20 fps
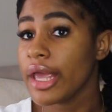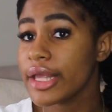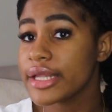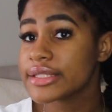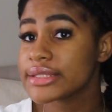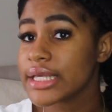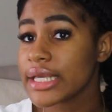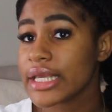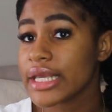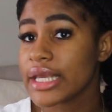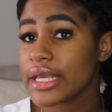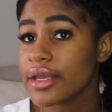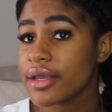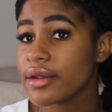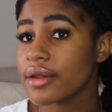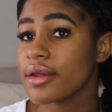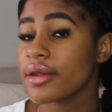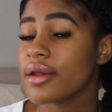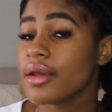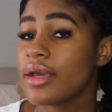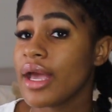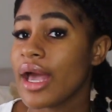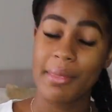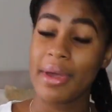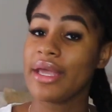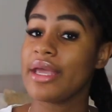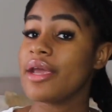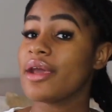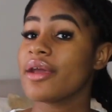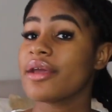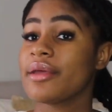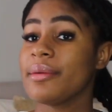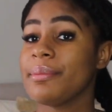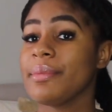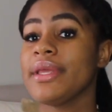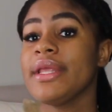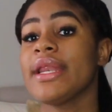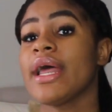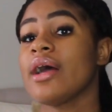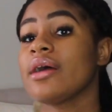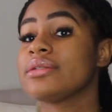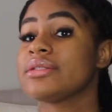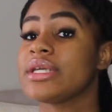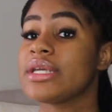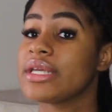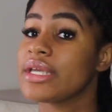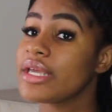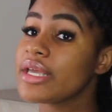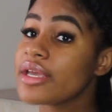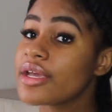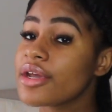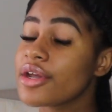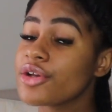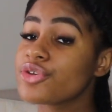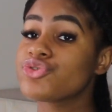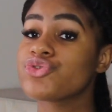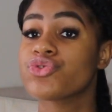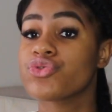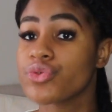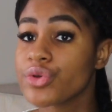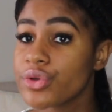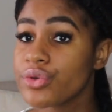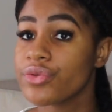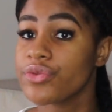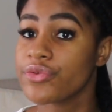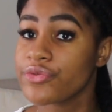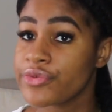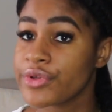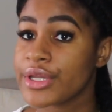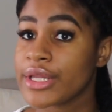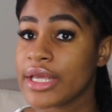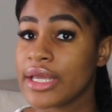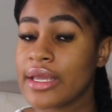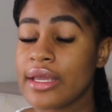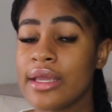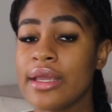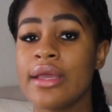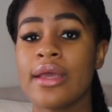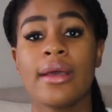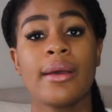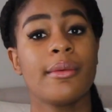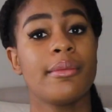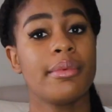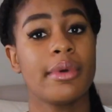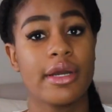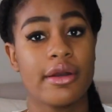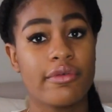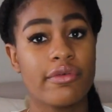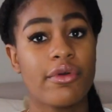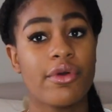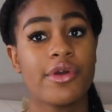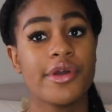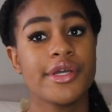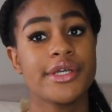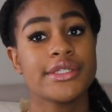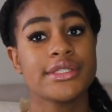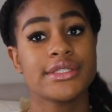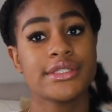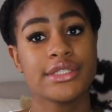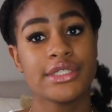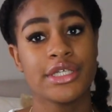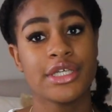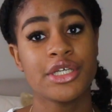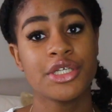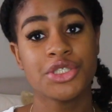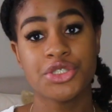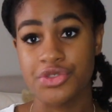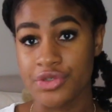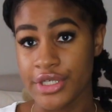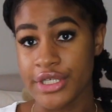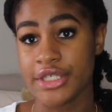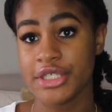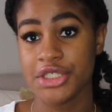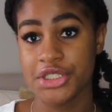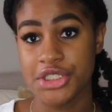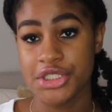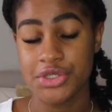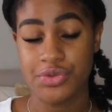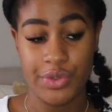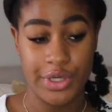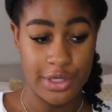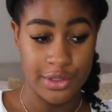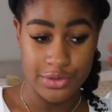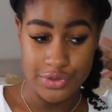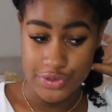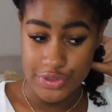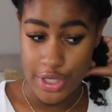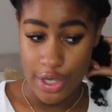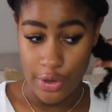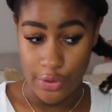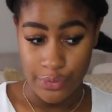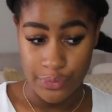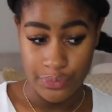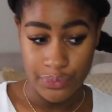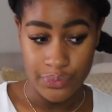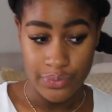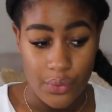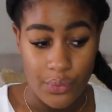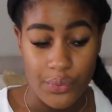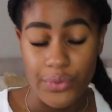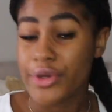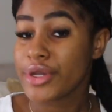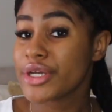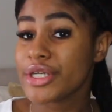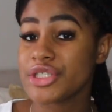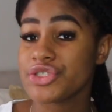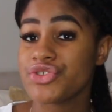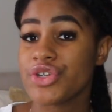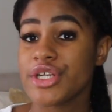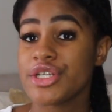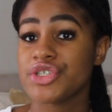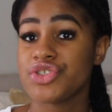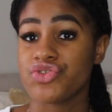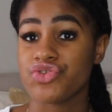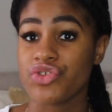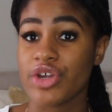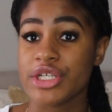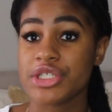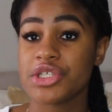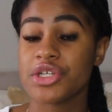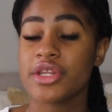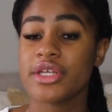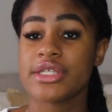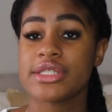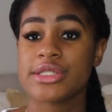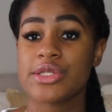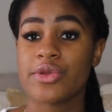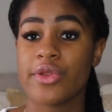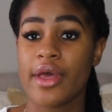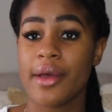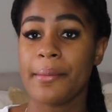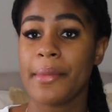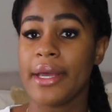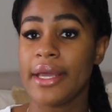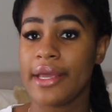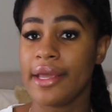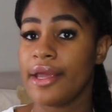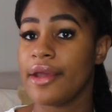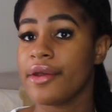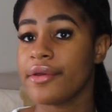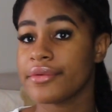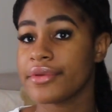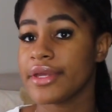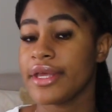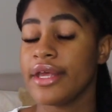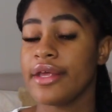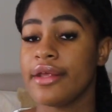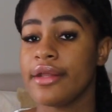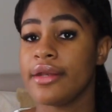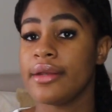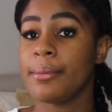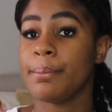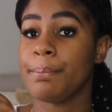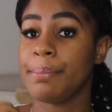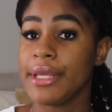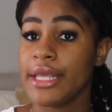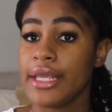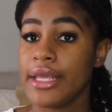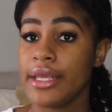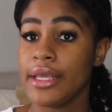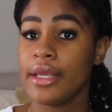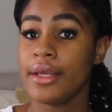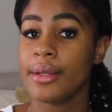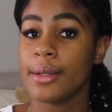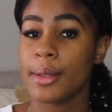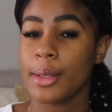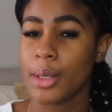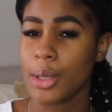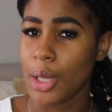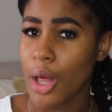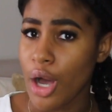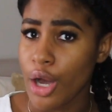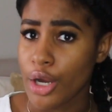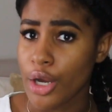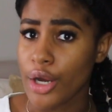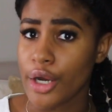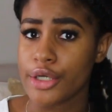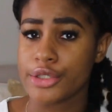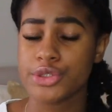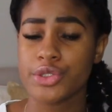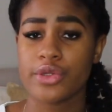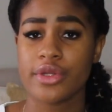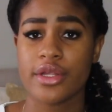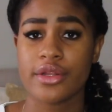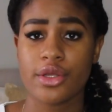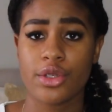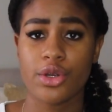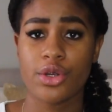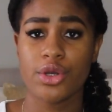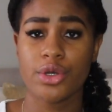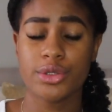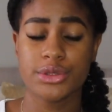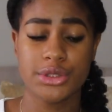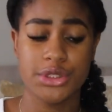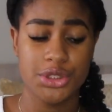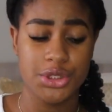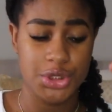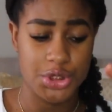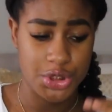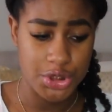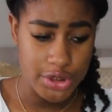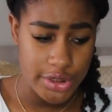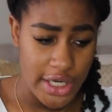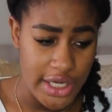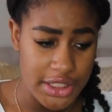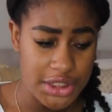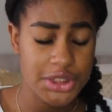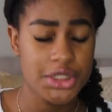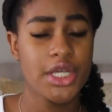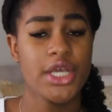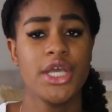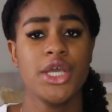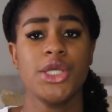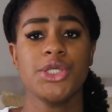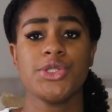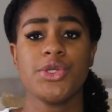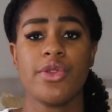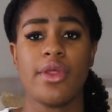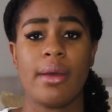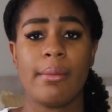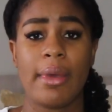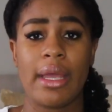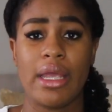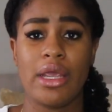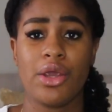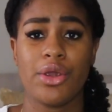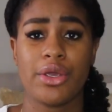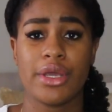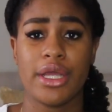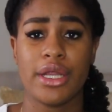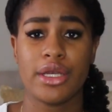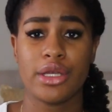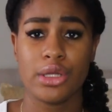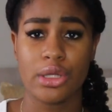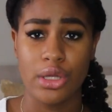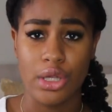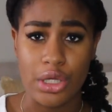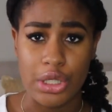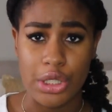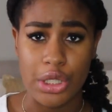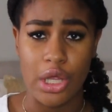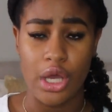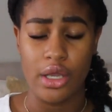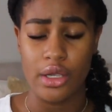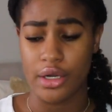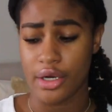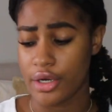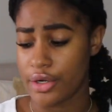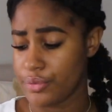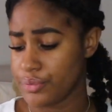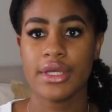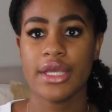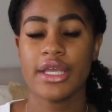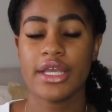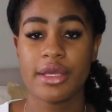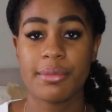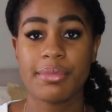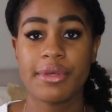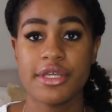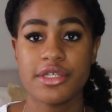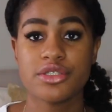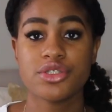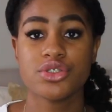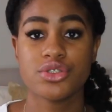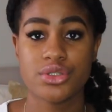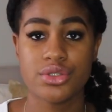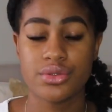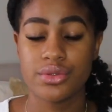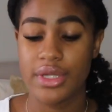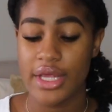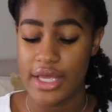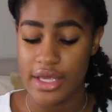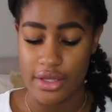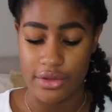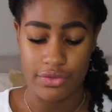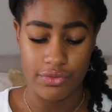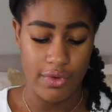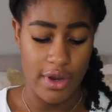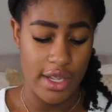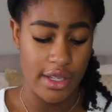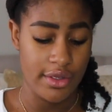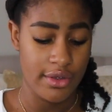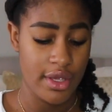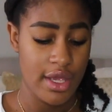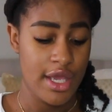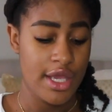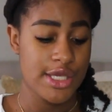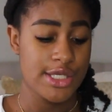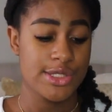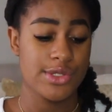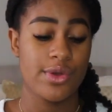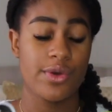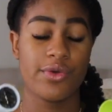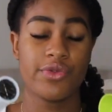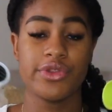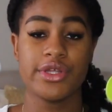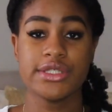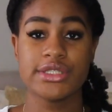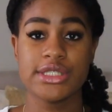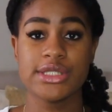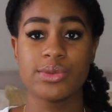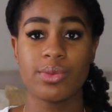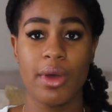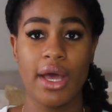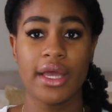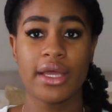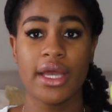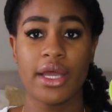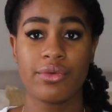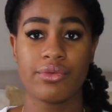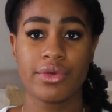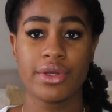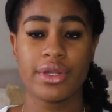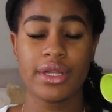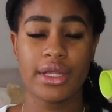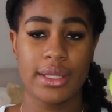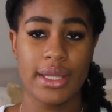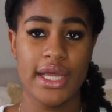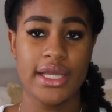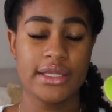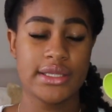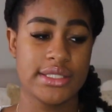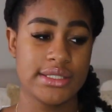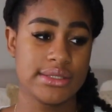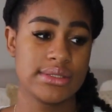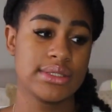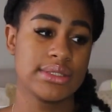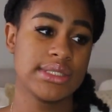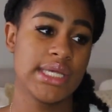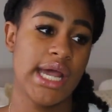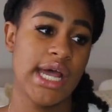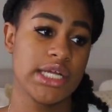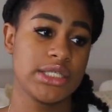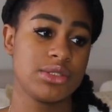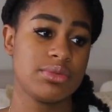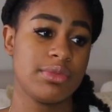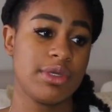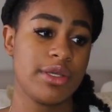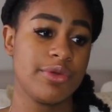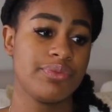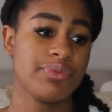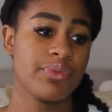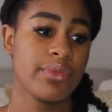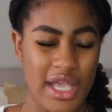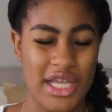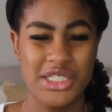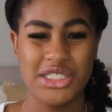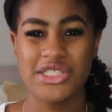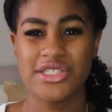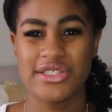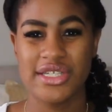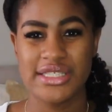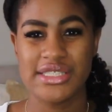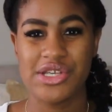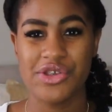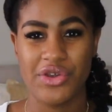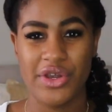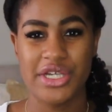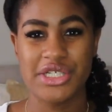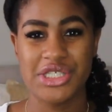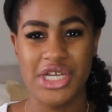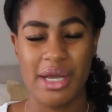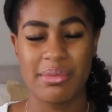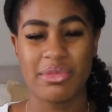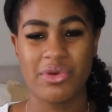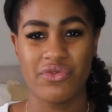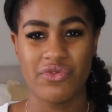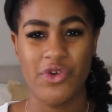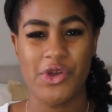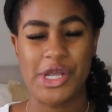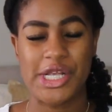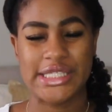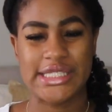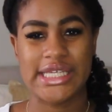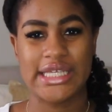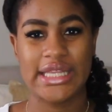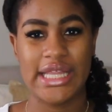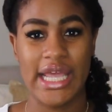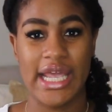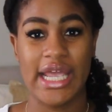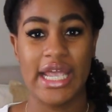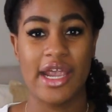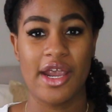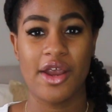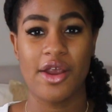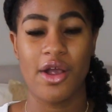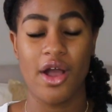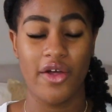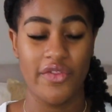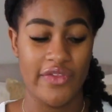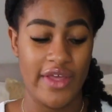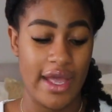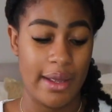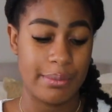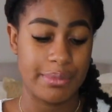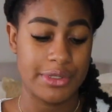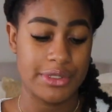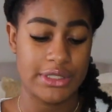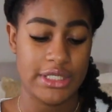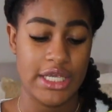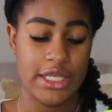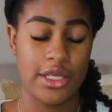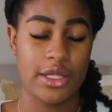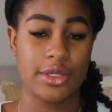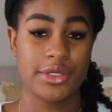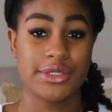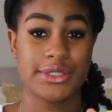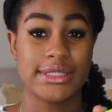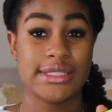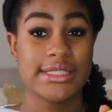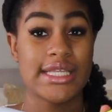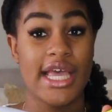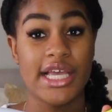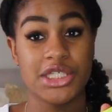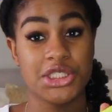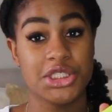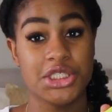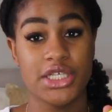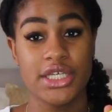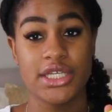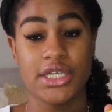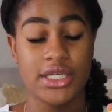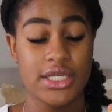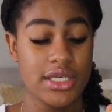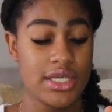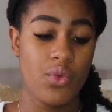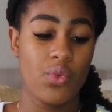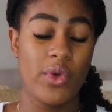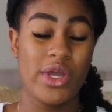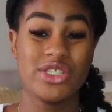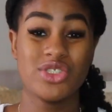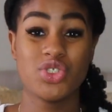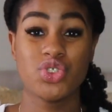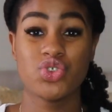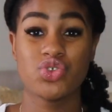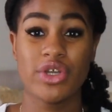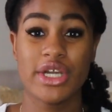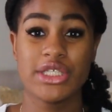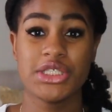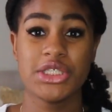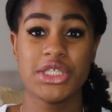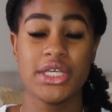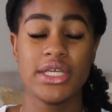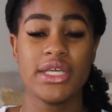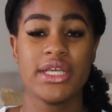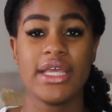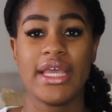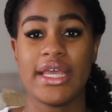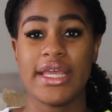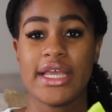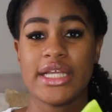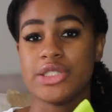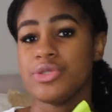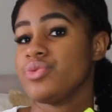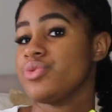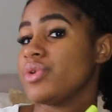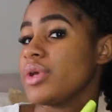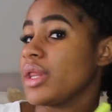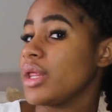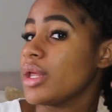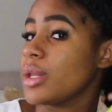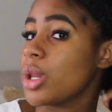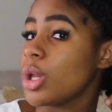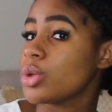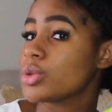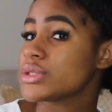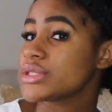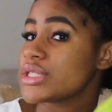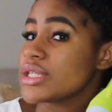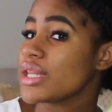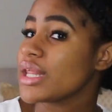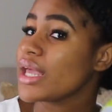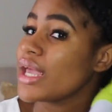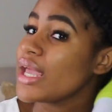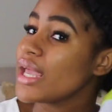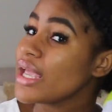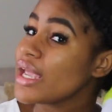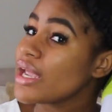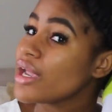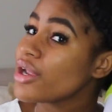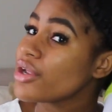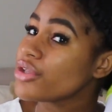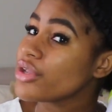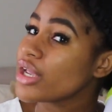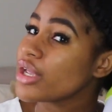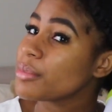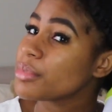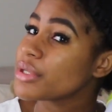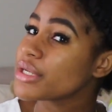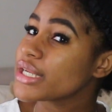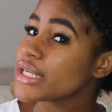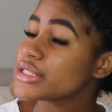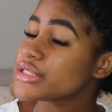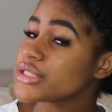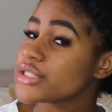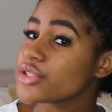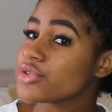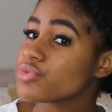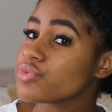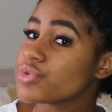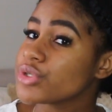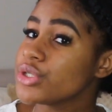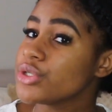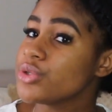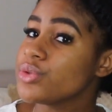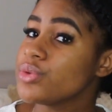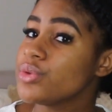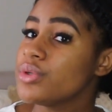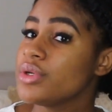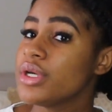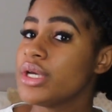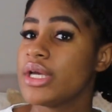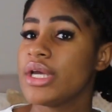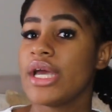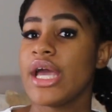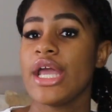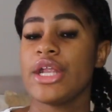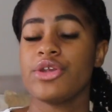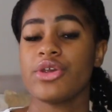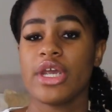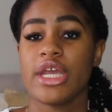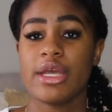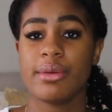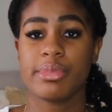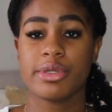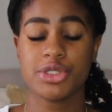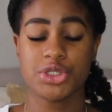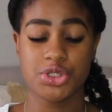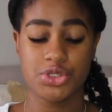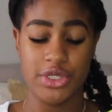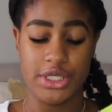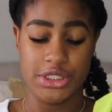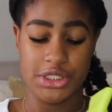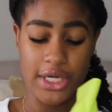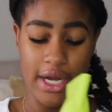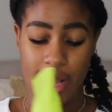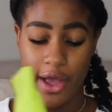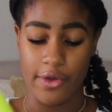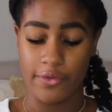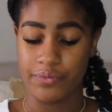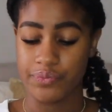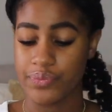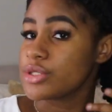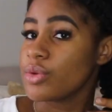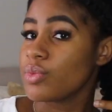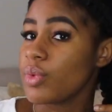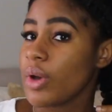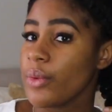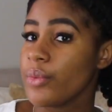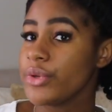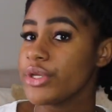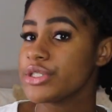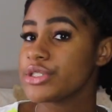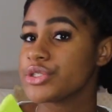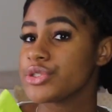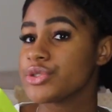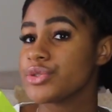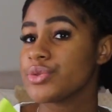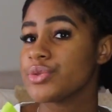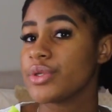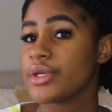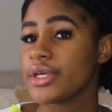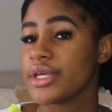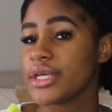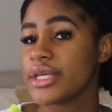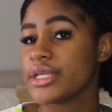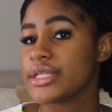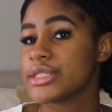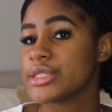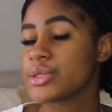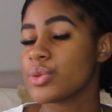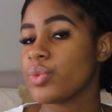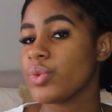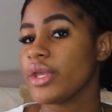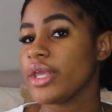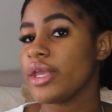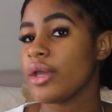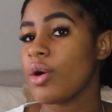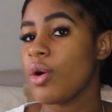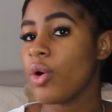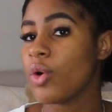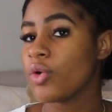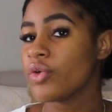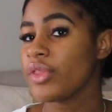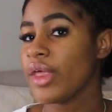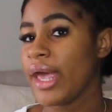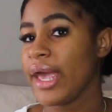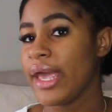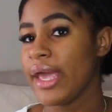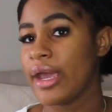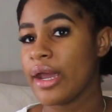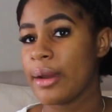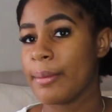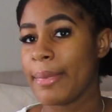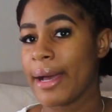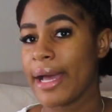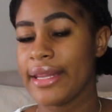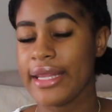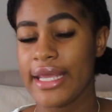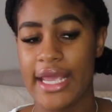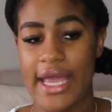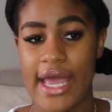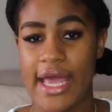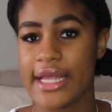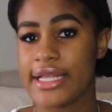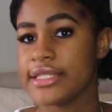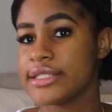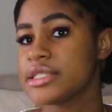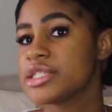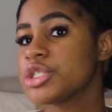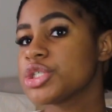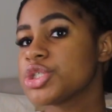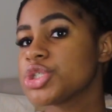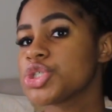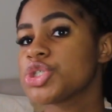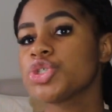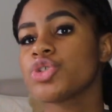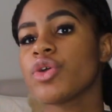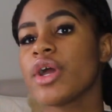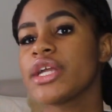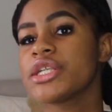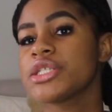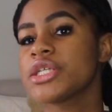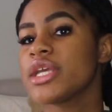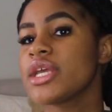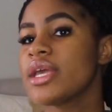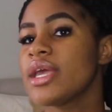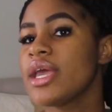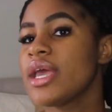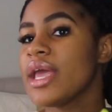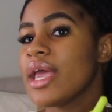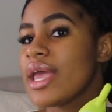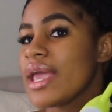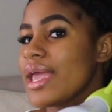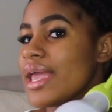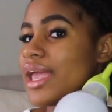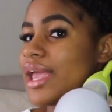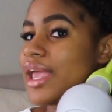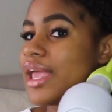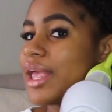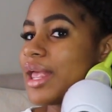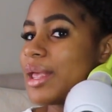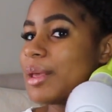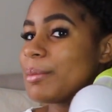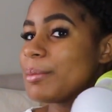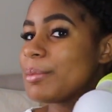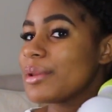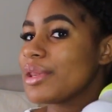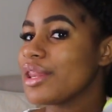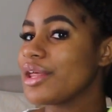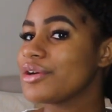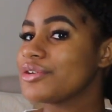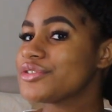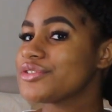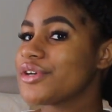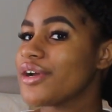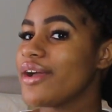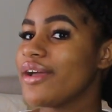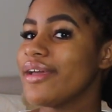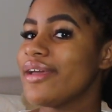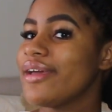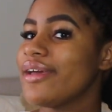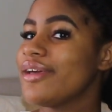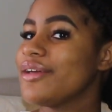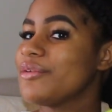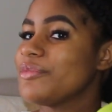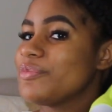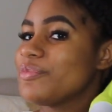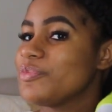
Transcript: It's like here, my hair can be down to here, truthfully, but of course, shrinkage is real. So we're gonna try to stretch this so that my hair can be longer, so that the curls can stretch, so that my hair can look longer. It could be its true length, right? So this is why I really like this attachment. It just does a great job in focusing the air on that particular section. When stretching, it gets really close to the hair, you're able to get to the root, and you're able to stretch it out. So what we do is we hold the hair the ends, stretch it, and blow dry it.